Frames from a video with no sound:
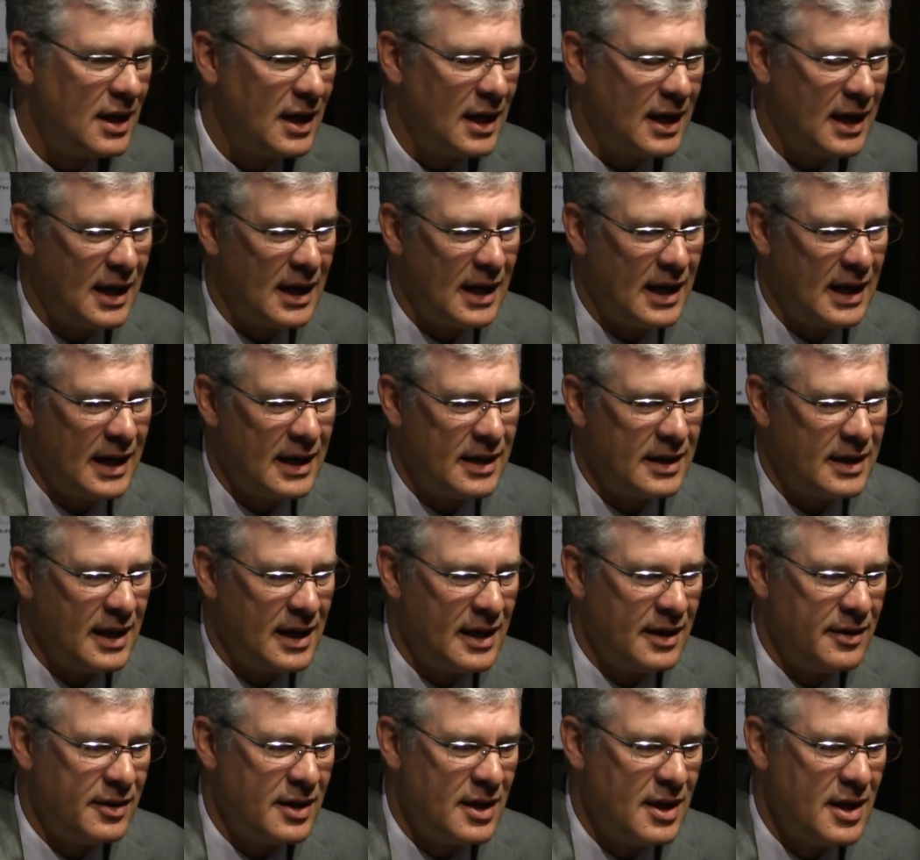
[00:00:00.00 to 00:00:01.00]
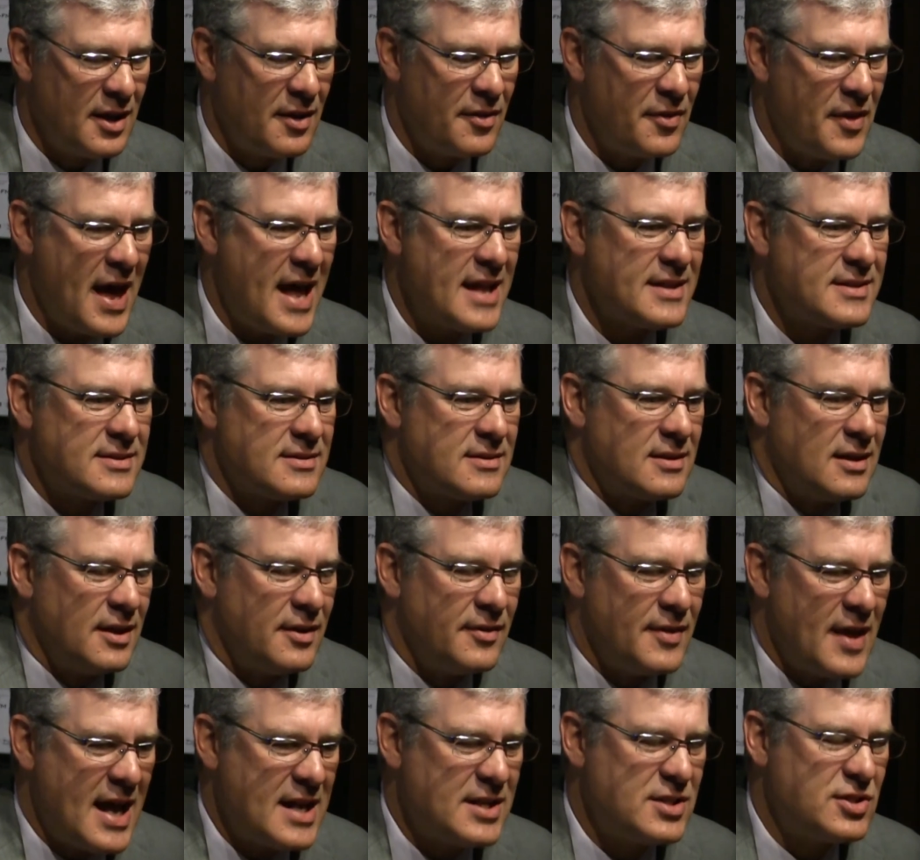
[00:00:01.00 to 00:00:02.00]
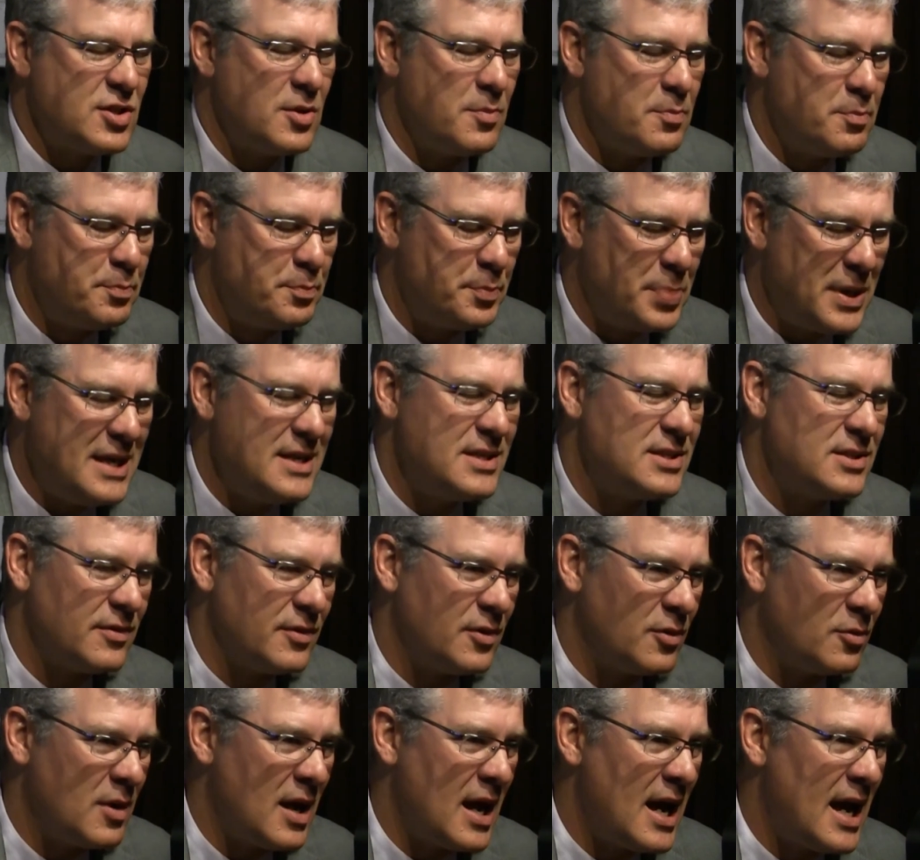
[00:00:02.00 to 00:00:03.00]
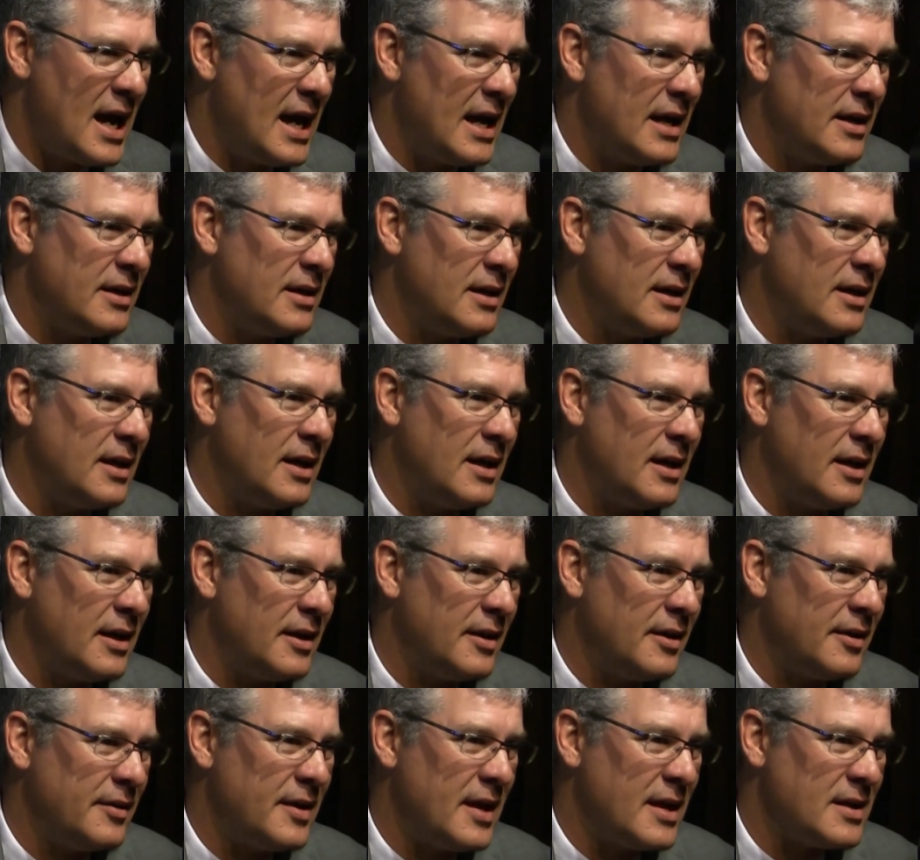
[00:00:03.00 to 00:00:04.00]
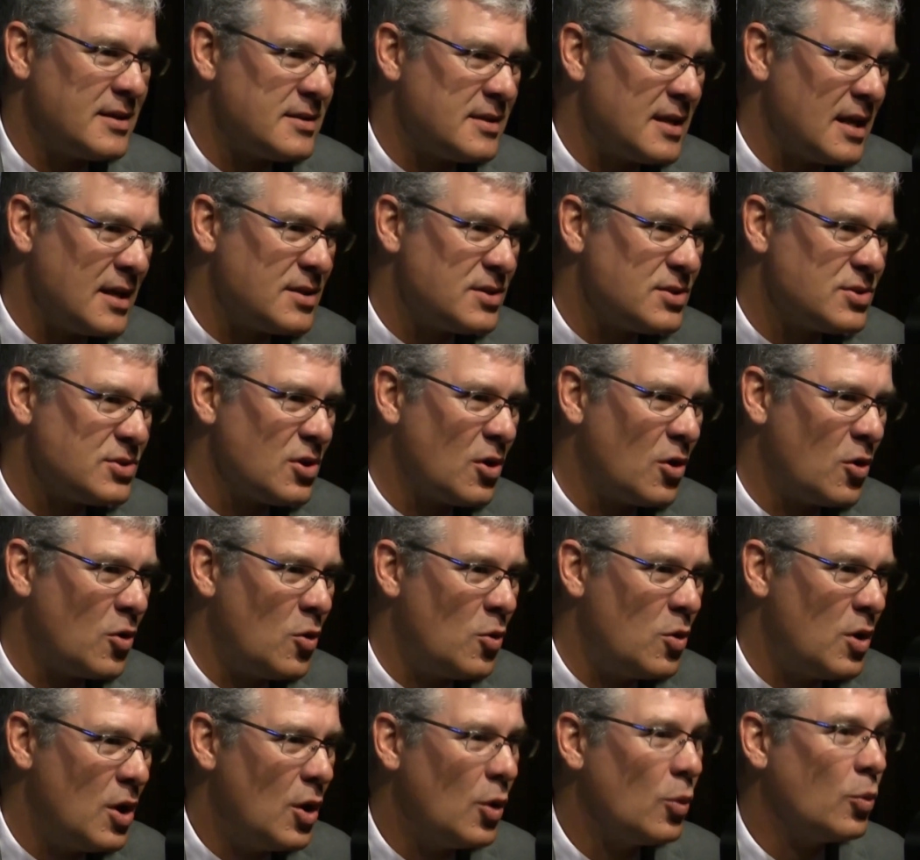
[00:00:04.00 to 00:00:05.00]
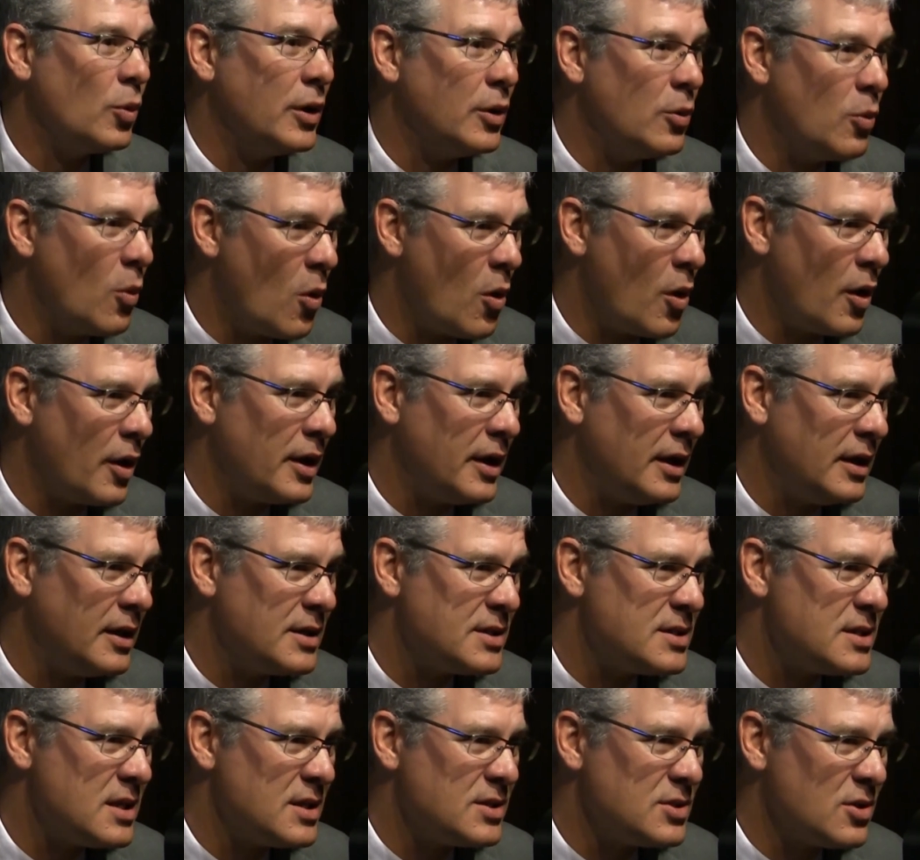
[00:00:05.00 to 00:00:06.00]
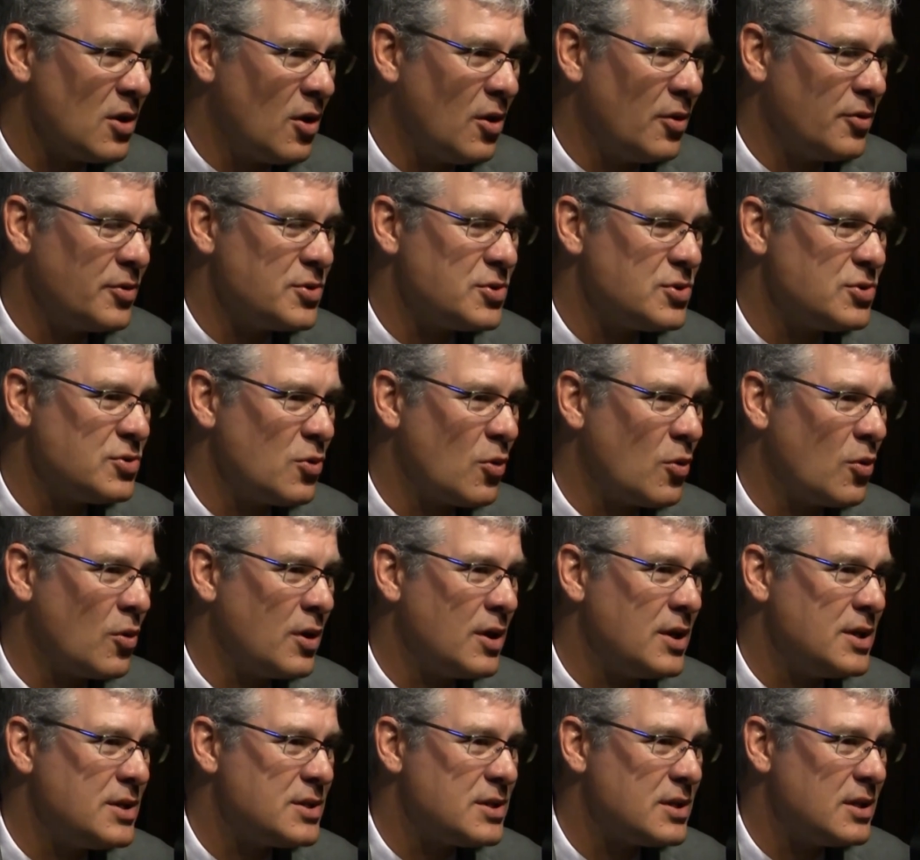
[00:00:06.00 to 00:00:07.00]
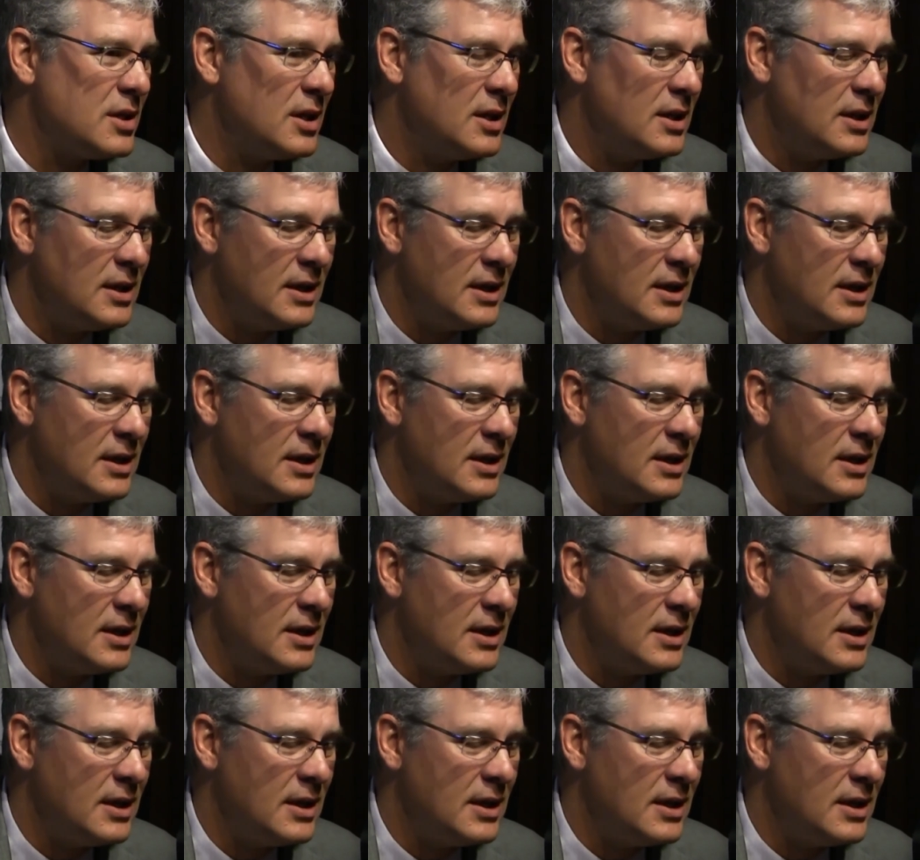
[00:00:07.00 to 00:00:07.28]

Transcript: And that's the piece of the ride that's so rewarding is all the stories,